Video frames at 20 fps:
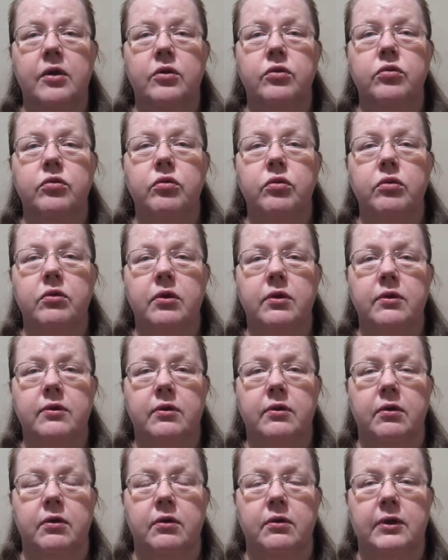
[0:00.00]
do
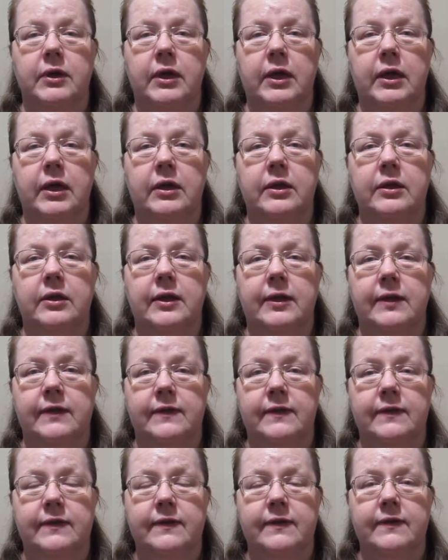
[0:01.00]
not contain
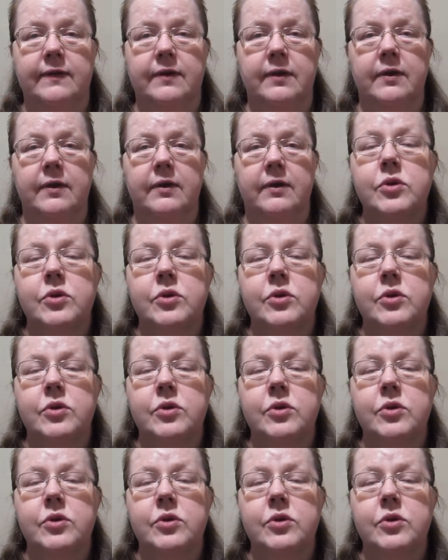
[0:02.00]
discs.